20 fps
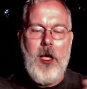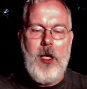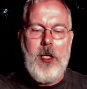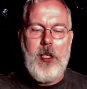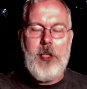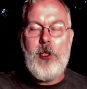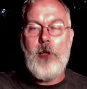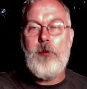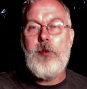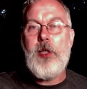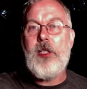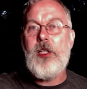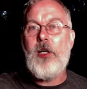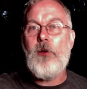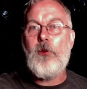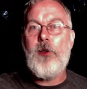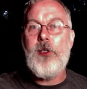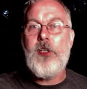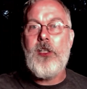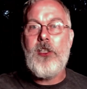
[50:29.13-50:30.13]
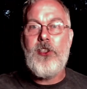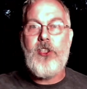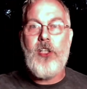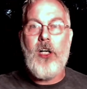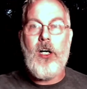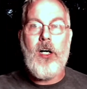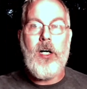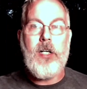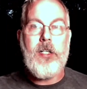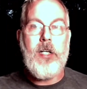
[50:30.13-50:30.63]
It could be that we're in a
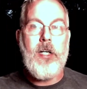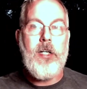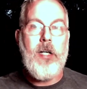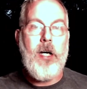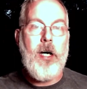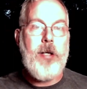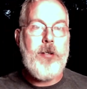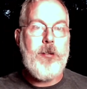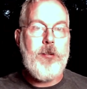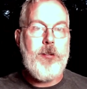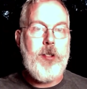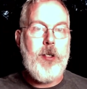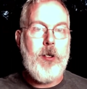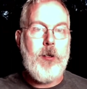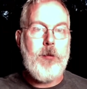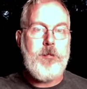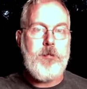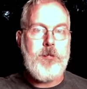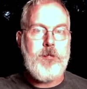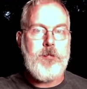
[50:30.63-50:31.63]
jog. I don't know.